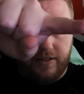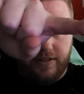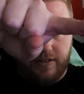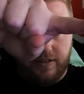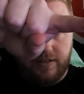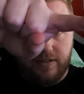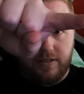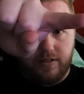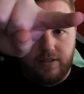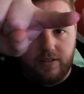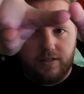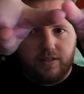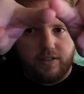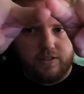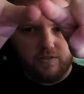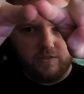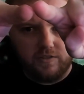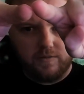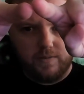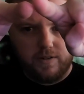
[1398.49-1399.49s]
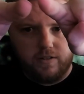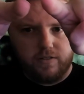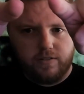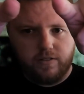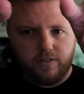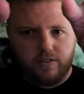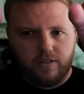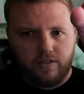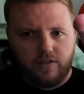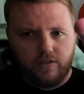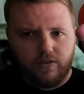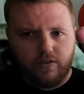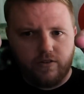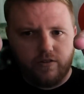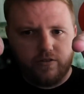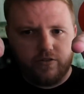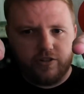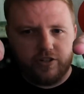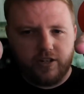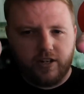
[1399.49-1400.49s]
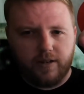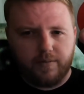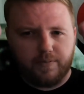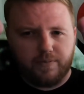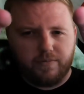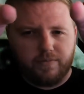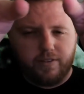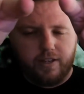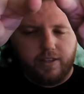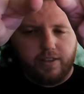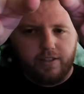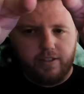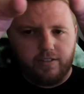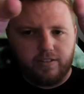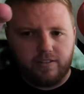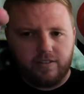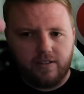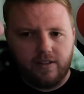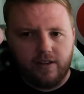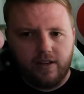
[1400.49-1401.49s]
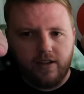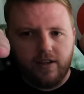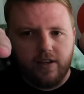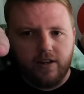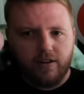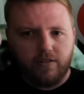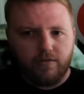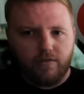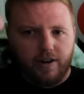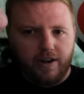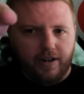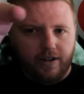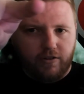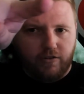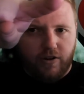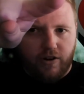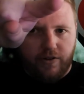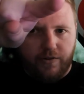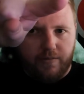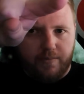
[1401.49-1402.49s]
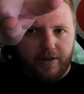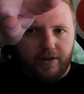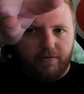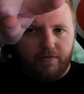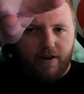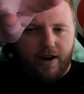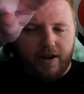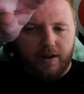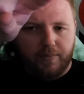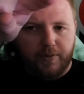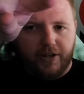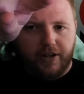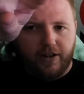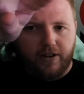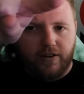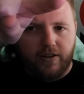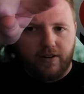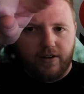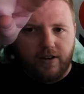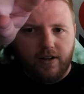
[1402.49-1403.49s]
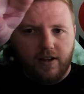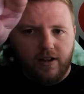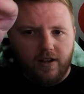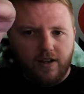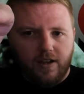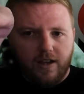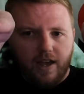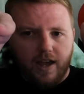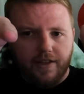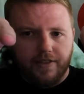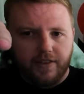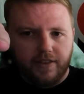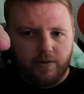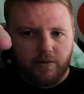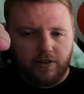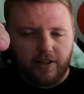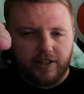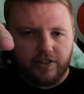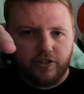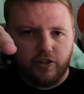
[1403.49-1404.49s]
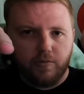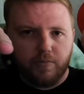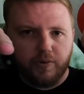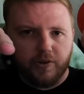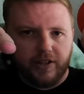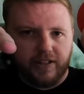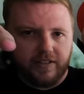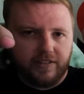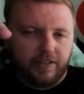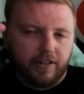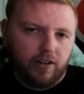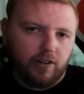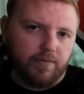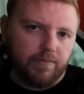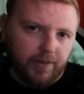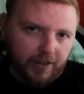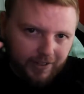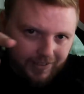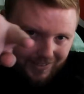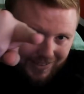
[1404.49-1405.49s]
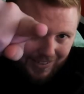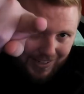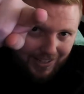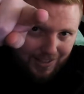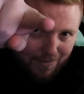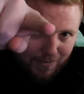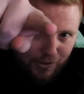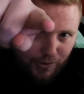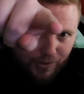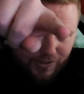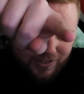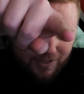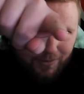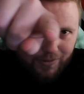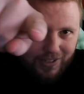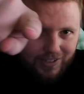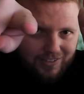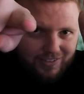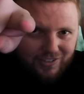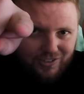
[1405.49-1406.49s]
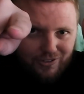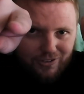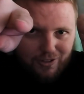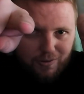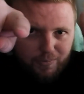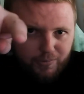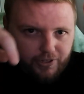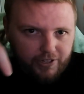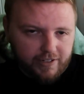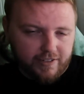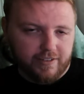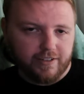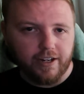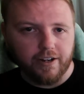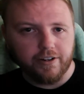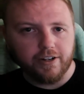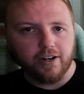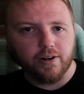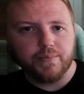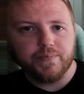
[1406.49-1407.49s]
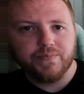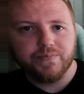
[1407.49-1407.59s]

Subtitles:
Like I gotta do small U shape like this, right? And Crota would be right up here. And then there were like 2 plates here. I could see them doing something with these 2 little plates down here.